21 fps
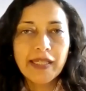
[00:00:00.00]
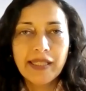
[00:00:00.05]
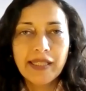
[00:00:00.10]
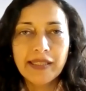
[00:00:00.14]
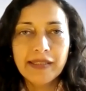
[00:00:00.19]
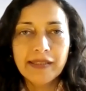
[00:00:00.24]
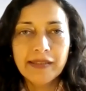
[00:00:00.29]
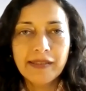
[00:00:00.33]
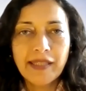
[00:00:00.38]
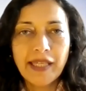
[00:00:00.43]

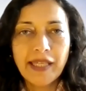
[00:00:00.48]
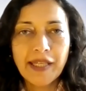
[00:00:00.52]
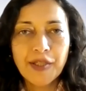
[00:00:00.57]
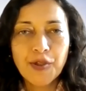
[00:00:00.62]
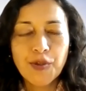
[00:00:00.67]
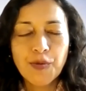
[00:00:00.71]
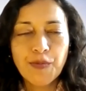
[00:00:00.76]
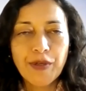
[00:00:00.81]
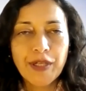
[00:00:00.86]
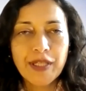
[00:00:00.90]
and thank
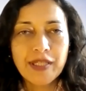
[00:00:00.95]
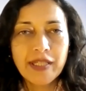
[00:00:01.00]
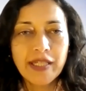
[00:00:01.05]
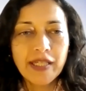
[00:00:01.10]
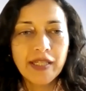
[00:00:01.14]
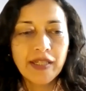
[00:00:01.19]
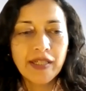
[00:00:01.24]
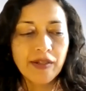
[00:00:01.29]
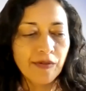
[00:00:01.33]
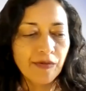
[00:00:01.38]
you,
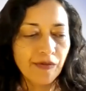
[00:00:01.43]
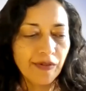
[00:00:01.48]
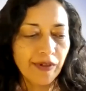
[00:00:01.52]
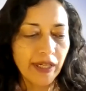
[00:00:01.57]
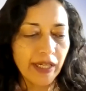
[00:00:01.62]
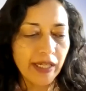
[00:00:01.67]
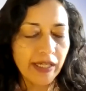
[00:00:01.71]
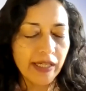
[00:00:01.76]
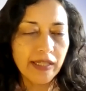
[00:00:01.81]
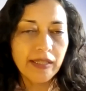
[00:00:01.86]
Presley.
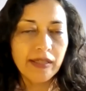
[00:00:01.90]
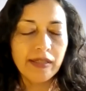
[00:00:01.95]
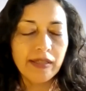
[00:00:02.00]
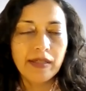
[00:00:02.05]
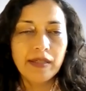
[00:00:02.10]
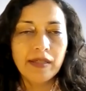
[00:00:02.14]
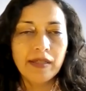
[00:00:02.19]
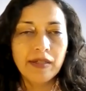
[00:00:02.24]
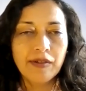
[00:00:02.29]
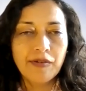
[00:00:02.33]
Really
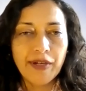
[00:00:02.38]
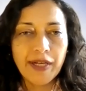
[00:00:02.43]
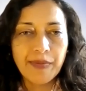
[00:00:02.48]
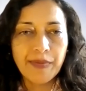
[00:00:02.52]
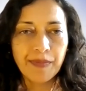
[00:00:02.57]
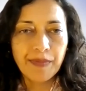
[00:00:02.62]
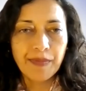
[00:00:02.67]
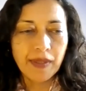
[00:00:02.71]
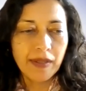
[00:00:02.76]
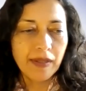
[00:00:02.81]

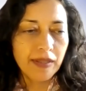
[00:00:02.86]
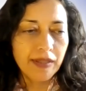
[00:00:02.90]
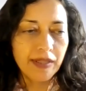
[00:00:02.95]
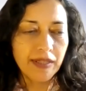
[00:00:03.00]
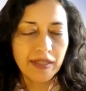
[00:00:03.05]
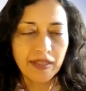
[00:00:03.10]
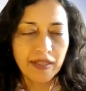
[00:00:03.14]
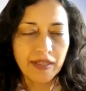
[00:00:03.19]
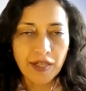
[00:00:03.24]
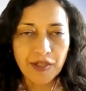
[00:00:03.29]
great
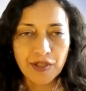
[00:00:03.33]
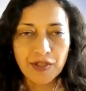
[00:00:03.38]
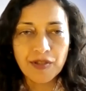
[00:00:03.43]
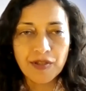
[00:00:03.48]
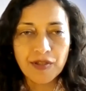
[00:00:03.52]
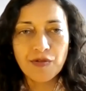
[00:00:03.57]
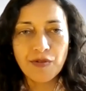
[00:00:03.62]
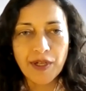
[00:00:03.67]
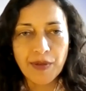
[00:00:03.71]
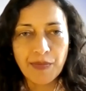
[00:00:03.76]

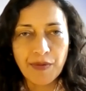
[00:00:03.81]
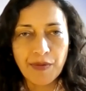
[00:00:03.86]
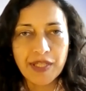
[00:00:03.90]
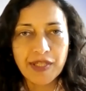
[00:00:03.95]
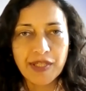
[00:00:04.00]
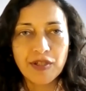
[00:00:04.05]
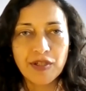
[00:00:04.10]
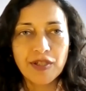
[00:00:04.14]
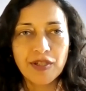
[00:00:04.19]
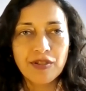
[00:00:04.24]
discussions, great
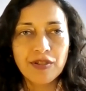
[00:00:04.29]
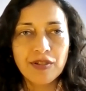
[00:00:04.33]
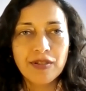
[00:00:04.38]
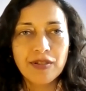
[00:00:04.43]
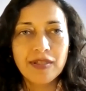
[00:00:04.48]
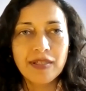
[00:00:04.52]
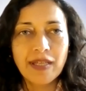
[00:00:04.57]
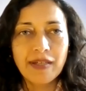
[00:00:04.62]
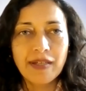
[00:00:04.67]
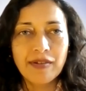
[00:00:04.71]

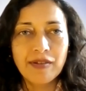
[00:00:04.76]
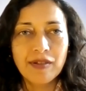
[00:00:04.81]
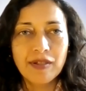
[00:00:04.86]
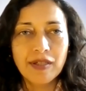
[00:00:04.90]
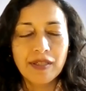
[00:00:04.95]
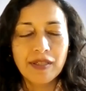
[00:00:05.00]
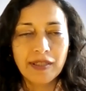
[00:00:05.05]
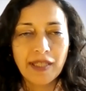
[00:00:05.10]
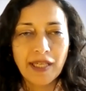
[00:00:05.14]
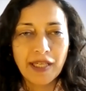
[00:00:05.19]
presentations, and
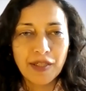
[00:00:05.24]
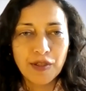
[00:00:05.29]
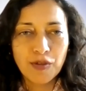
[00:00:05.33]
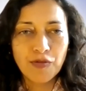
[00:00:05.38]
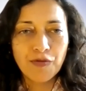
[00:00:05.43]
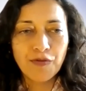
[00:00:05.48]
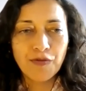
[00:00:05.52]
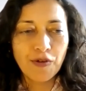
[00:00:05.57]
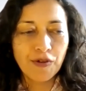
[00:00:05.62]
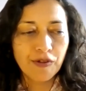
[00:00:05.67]
thank
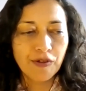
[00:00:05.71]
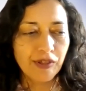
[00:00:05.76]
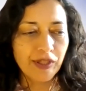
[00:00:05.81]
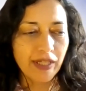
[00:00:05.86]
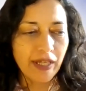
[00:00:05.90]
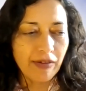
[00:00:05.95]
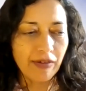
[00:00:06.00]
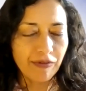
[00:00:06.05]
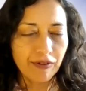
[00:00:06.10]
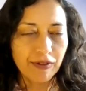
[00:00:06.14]
you for
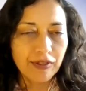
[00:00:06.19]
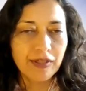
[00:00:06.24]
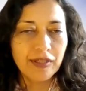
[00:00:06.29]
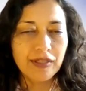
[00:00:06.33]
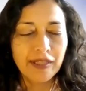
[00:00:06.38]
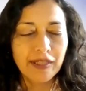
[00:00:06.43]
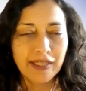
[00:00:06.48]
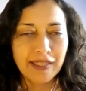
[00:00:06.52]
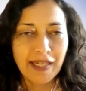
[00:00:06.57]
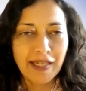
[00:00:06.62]
the effort
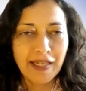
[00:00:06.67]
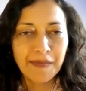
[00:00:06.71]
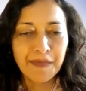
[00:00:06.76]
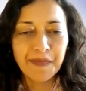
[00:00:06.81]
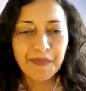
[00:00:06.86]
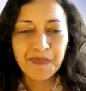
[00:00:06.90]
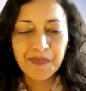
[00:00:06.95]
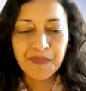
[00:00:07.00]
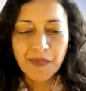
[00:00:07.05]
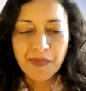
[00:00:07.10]
and the
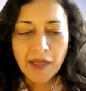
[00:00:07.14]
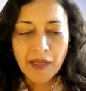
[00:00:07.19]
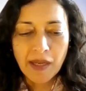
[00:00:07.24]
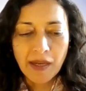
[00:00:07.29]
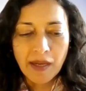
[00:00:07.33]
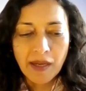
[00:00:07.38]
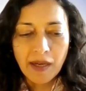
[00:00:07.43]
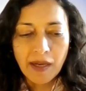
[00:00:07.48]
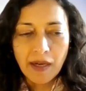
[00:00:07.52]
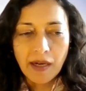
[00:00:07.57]
time.
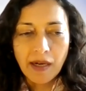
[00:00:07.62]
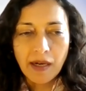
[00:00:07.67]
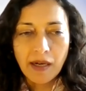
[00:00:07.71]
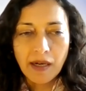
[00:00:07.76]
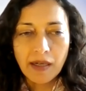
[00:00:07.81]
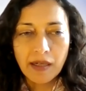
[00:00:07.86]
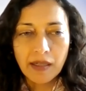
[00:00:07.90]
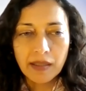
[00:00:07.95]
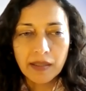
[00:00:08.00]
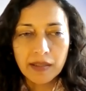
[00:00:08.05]

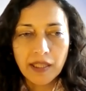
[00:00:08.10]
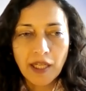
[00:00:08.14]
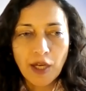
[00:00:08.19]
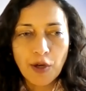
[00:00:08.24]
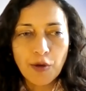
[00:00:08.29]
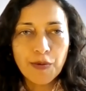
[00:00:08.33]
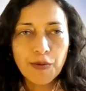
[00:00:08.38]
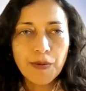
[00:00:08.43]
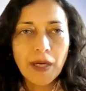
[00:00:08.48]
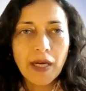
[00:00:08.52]

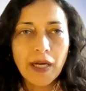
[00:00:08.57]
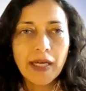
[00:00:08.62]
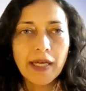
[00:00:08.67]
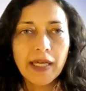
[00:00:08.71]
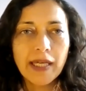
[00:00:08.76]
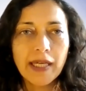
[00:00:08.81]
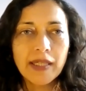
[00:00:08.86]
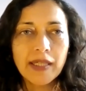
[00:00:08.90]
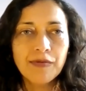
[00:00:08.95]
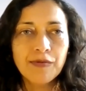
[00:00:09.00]
Now,
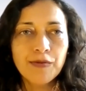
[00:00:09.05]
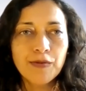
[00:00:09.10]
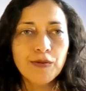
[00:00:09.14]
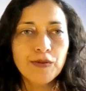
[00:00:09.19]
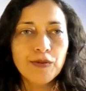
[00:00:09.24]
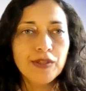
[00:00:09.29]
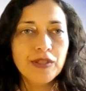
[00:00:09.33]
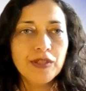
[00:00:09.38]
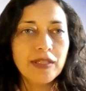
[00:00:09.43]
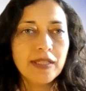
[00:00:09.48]
I
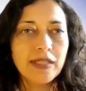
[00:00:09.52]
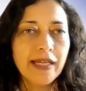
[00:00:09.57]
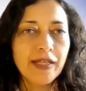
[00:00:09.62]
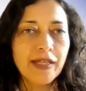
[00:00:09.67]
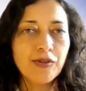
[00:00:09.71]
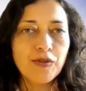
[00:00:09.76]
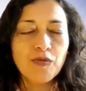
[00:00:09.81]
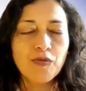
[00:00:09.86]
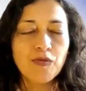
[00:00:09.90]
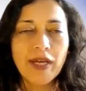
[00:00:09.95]
would just like
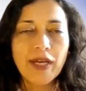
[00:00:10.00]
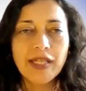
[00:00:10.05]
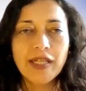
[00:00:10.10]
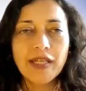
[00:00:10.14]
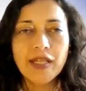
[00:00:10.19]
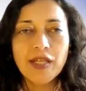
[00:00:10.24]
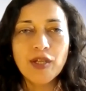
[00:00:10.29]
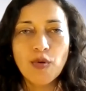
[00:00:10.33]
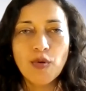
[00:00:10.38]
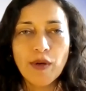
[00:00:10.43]
to invite
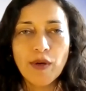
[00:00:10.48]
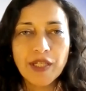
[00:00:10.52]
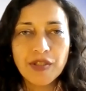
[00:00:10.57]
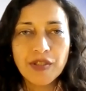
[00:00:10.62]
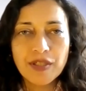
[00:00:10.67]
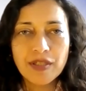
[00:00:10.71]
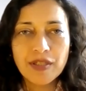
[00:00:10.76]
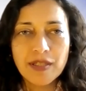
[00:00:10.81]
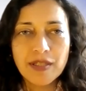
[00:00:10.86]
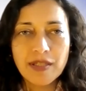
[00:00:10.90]
any
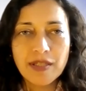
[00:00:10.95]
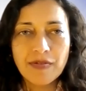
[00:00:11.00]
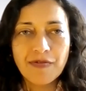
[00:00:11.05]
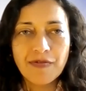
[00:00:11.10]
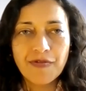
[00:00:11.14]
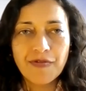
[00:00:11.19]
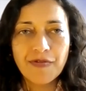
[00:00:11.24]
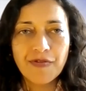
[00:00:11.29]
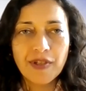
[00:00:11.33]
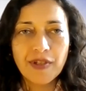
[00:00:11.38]
questions
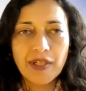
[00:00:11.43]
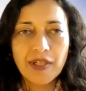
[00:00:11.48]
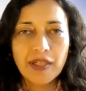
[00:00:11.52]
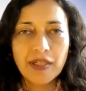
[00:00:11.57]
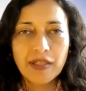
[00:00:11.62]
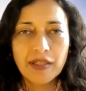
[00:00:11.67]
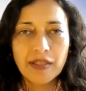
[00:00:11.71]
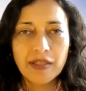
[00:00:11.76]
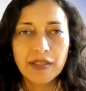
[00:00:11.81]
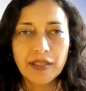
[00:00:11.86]

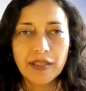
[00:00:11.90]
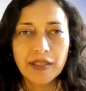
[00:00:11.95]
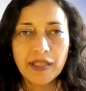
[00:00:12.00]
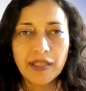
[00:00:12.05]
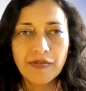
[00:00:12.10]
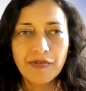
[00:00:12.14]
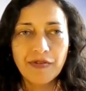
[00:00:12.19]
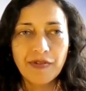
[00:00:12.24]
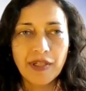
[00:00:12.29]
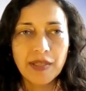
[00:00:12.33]

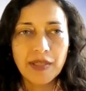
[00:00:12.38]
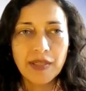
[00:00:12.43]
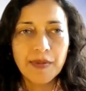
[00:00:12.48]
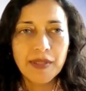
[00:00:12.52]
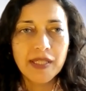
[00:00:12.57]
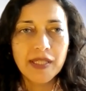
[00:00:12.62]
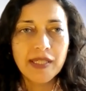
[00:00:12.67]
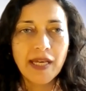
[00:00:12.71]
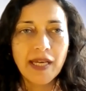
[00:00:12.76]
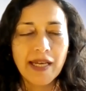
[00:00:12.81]
if
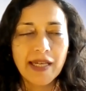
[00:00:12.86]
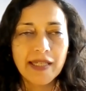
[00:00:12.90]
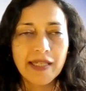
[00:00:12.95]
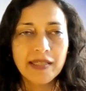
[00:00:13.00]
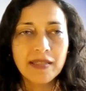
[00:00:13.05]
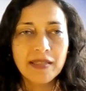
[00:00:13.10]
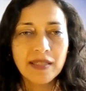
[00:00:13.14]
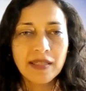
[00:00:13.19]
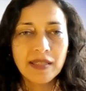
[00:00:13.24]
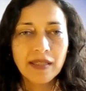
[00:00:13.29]
anybody
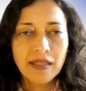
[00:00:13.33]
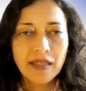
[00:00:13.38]
has.